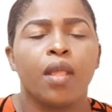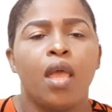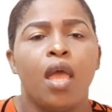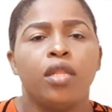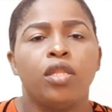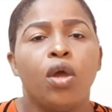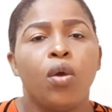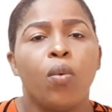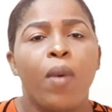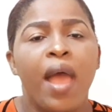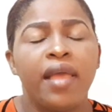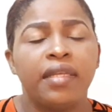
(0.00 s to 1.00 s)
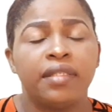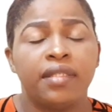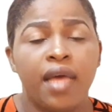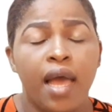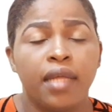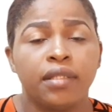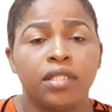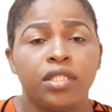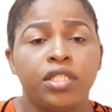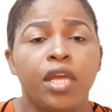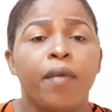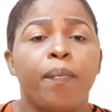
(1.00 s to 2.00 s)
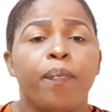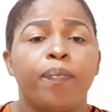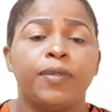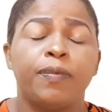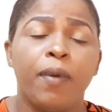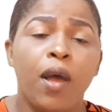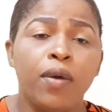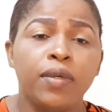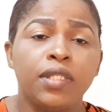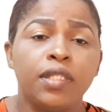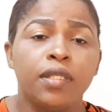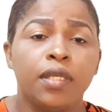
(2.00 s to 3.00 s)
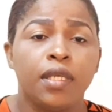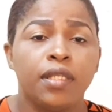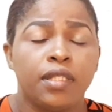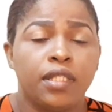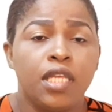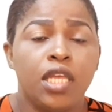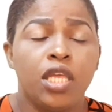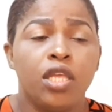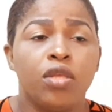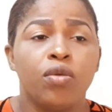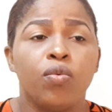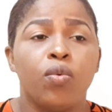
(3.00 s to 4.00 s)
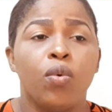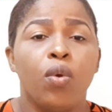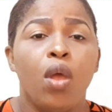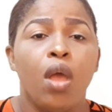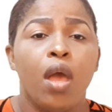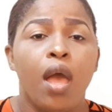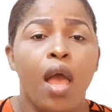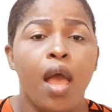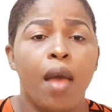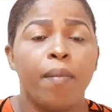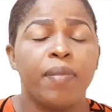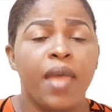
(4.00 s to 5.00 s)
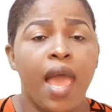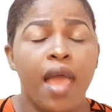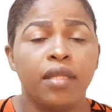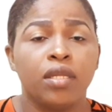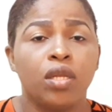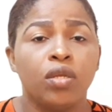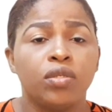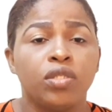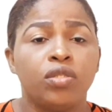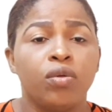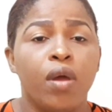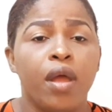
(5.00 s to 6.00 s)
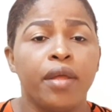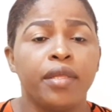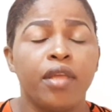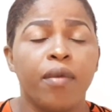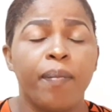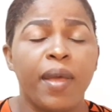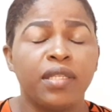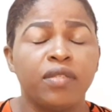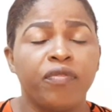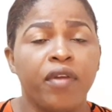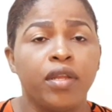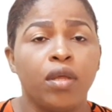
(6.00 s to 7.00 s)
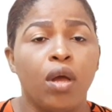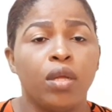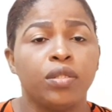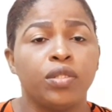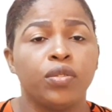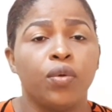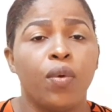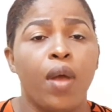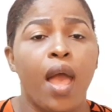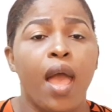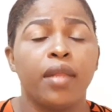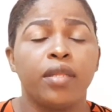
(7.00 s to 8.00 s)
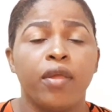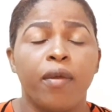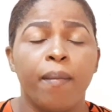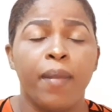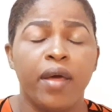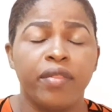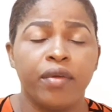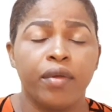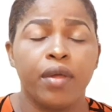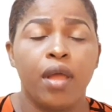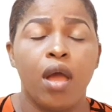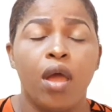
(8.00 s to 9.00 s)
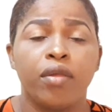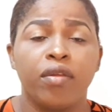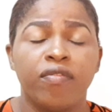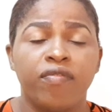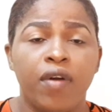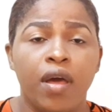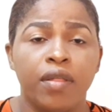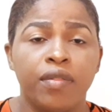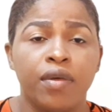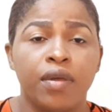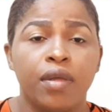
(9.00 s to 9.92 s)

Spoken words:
Now, why is that? Your spouse see you behind closed door, your best friend also, and your mother or your father.